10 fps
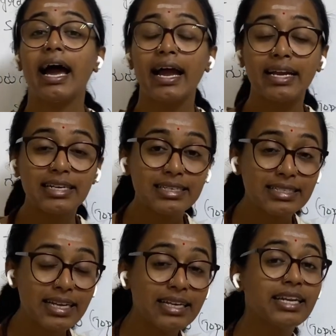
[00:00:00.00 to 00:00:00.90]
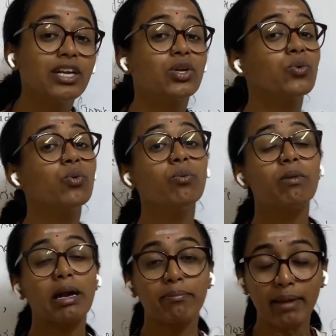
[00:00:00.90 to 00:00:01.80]
and send it to
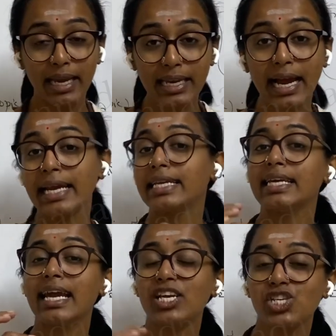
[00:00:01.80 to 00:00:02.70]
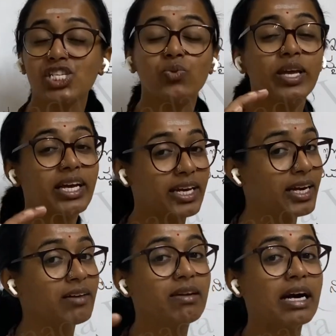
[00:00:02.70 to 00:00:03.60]
my mail ID
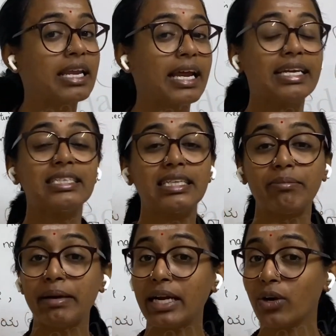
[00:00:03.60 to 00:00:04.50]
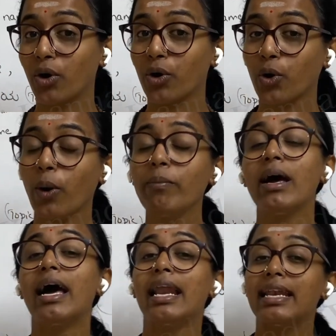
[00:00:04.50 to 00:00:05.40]
yashasvikannadavani@gmail.com.
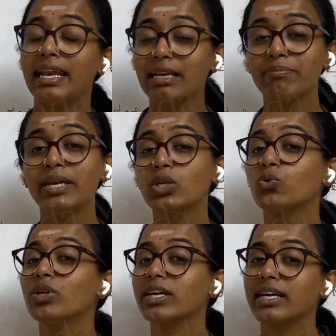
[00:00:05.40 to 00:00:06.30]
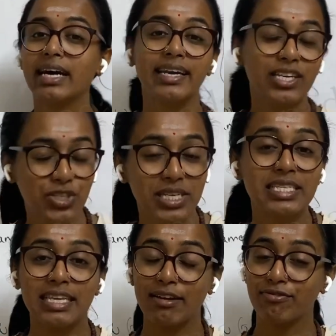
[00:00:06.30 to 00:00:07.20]
Let me do the corrections
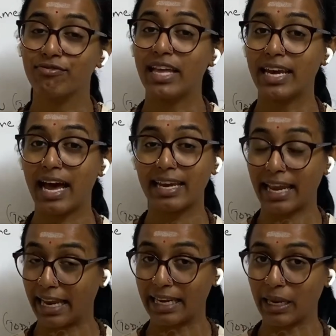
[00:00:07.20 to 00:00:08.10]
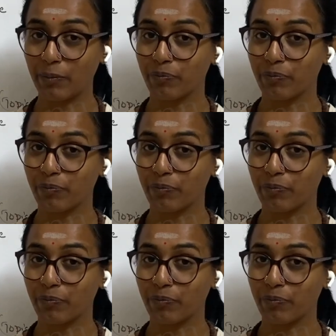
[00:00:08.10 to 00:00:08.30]
if there are any.